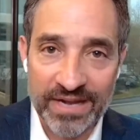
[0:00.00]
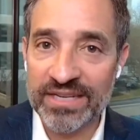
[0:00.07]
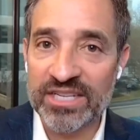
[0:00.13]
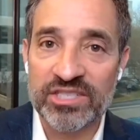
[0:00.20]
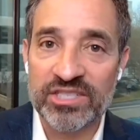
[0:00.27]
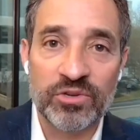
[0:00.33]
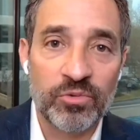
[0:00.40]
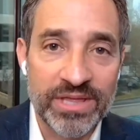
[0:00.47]
for
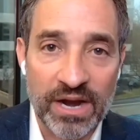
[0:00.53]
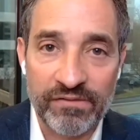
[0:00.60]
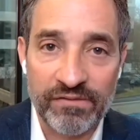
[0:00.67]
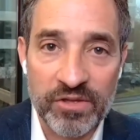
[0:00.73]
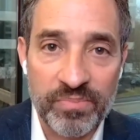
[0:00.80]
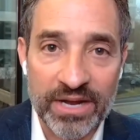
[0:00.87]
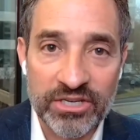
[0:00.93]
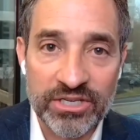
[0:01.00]
the
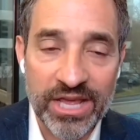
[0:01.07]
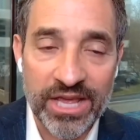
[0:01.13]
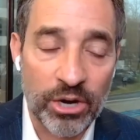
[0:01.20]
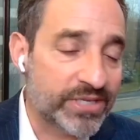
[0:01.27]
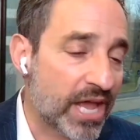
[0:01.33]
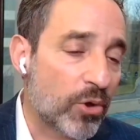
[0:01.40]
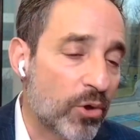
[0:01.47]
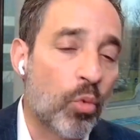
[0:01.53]
fences with every
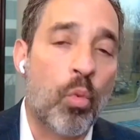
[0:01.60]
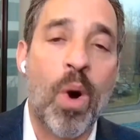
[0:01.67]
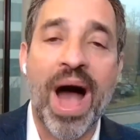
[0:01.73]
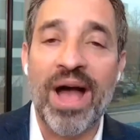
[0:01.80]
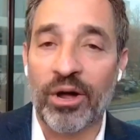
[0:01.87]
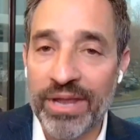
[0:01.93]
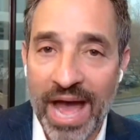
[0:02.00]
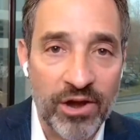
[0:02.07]
pitch. They don't
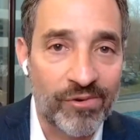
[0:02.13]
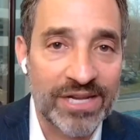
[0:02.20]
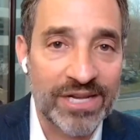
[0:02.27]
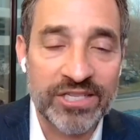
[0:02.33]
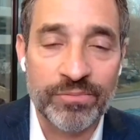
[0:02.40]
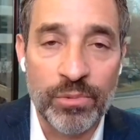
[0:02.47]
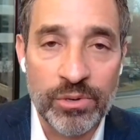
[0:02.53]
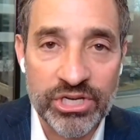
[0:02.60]
take wild,
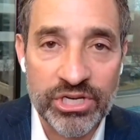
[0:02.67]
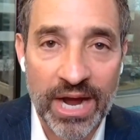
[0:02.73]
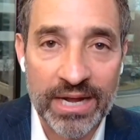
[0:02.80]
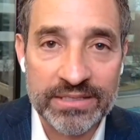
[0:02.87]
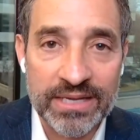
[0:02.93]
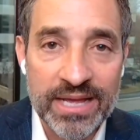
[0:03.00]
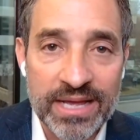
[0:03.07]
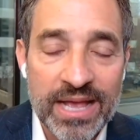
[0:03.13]
high-risk
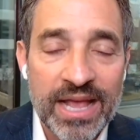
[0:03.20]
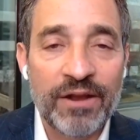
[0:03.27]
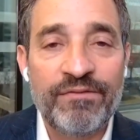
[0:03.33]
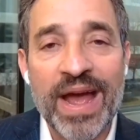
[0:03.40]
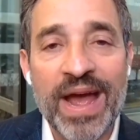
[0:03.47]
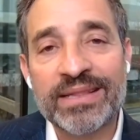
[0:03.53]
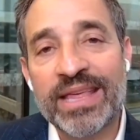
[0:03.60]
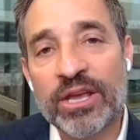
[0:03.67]
moonshots.
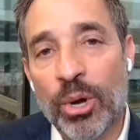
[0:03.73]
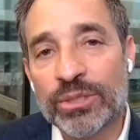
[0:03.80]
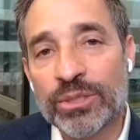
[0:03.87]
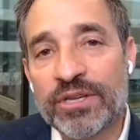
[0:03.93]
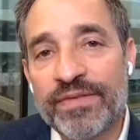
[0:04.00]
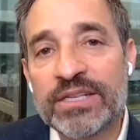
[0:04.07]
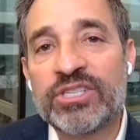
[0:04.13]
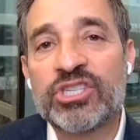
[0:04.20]
In fact,
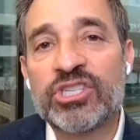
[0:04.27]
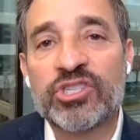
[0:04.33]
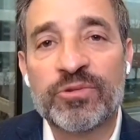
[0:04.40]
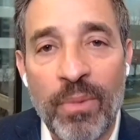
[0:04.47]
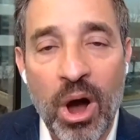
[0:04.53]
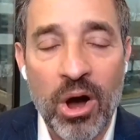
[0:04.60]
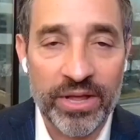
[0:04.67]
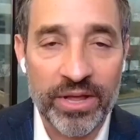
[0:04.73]
they
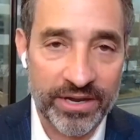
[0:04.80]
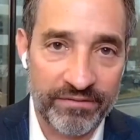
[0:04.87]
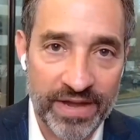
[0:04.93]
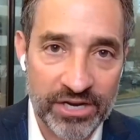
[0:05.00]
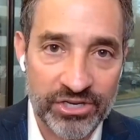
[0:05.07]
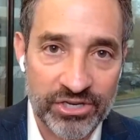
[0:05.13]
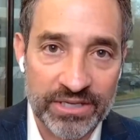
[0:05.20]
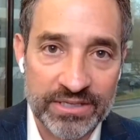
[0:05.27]
cultivate
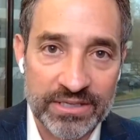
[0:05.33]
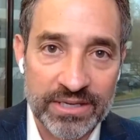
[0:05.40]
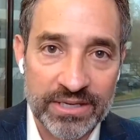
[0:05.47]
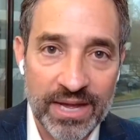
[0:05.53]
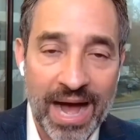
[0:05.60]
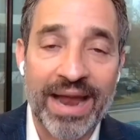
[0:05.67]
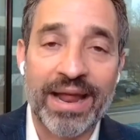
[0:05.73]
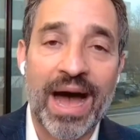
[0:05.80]
small
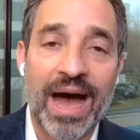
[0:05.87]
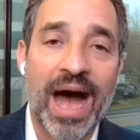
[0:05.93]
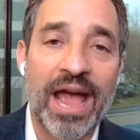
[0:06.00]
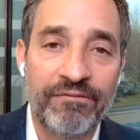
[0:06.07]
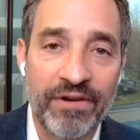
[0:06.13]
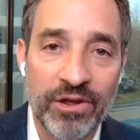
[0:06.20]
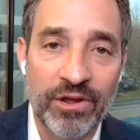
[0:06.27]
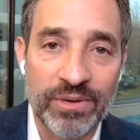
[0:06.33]
innovations
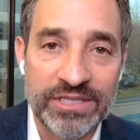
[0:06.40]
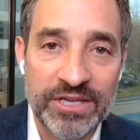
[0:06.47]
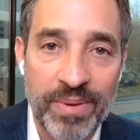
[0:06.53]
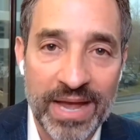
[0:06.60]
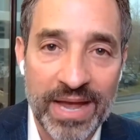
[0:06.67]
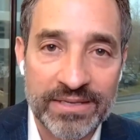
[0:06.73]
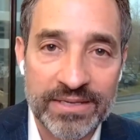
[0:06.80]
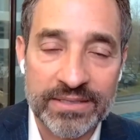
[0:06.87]
on a
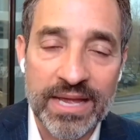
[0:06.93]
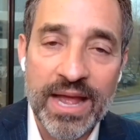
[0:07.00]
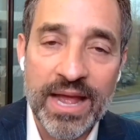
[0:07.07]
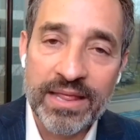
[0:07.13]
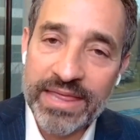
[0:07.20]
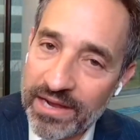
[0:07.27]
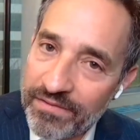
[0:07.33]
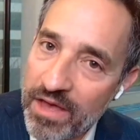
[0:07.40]
high-frequency
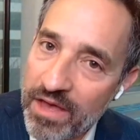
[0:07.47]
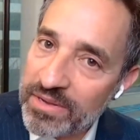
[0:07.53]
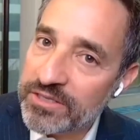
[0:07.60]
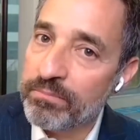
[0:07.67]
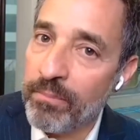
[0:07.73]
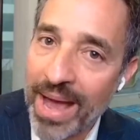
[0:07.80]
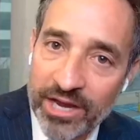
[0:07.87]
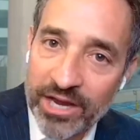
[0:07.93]
basis.
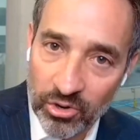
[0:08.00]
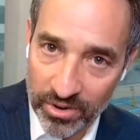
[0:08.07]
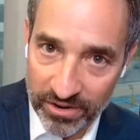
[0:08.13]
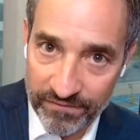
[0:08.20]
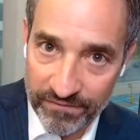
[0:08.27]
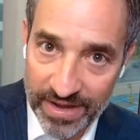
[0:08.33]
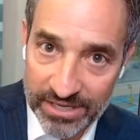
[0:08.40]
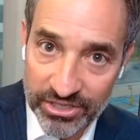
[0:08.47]
Think of them as
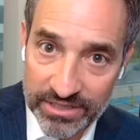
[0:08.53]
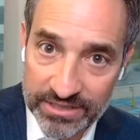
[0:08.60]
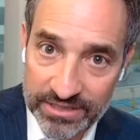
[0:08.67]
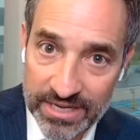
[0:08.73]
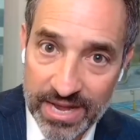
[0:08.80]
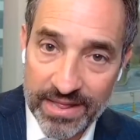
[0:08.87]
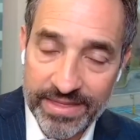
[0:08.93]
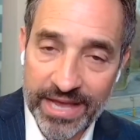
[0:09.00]

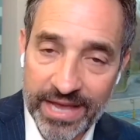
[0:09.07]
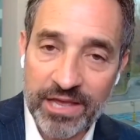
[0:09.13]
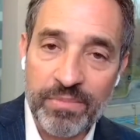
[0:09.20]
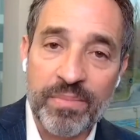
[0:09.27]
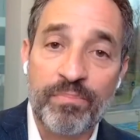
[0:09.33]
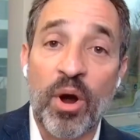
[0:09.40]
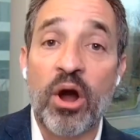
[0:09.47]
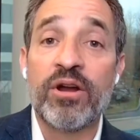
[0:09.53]
micro-innovations
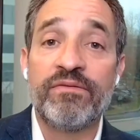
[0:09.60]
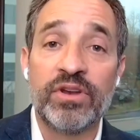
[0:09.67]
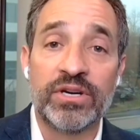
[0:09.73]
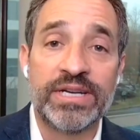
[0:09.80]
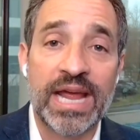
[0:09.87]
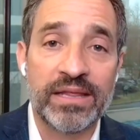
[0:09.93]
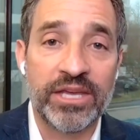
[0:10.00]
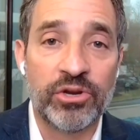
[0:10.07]
that can be
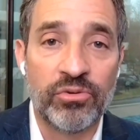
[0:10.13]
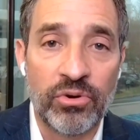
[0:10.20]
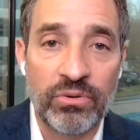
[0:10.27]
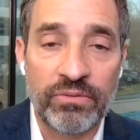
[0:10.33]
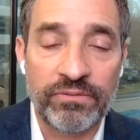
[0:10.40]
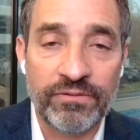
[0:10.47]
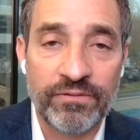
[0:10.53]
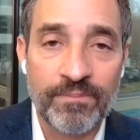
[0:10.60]
part of your
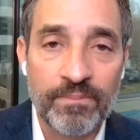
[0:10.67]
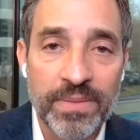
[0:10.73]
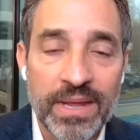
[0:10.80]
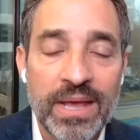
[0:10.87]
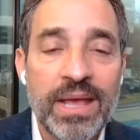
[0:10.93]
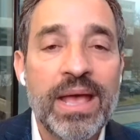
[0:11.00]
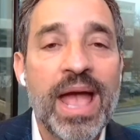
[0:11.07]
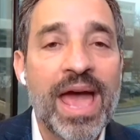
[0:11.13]
daily group.
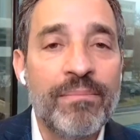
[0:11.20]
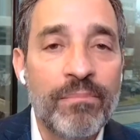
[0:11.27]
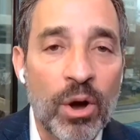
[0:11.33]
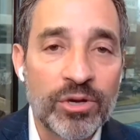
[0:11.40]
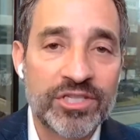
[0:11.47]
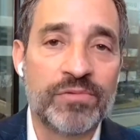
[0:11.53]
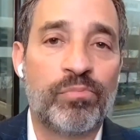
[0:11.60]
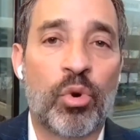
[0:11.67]
And most
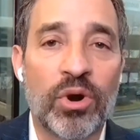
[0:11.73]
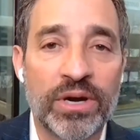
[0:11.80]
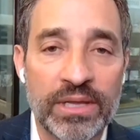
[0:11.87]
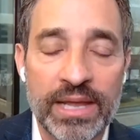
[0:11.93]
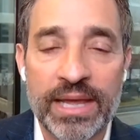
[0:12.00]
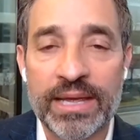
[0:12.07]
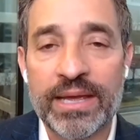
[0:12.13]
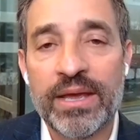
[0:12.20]
importantly,
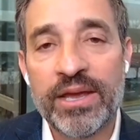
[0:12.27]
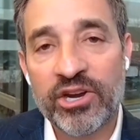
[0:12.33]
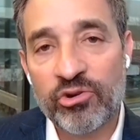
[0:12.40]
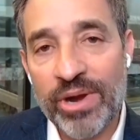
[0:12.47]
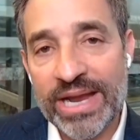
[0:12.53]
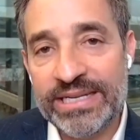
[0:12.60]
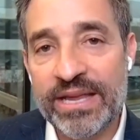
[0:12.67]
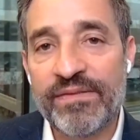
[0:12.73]

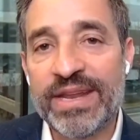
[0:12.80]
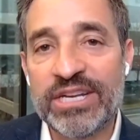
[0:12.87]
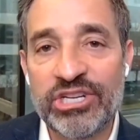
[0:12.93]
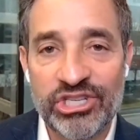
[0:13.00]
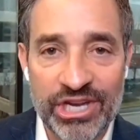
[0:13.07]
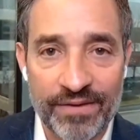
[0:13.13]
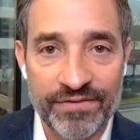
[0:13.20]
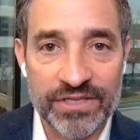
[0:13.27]
creativity
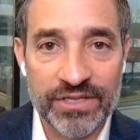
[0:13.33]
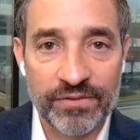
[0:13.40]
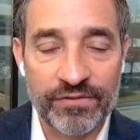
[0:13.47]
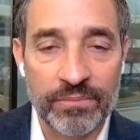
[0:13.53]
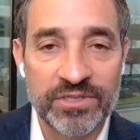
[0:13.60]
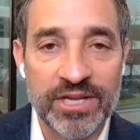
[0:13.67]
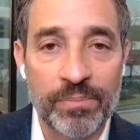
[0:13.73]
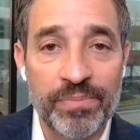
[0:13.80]
shifts from
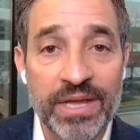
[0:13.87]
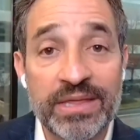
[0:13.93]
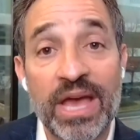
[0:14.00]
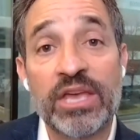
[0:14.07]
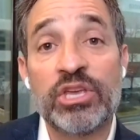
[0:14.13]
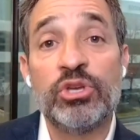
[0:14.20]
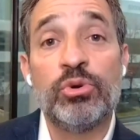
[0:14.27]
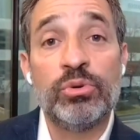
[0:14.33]
something that you
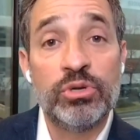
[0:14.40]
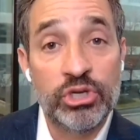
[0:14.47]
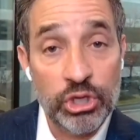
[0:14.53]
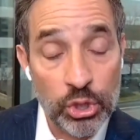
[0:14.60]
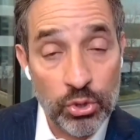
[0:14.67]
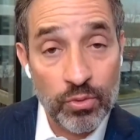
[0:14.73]
do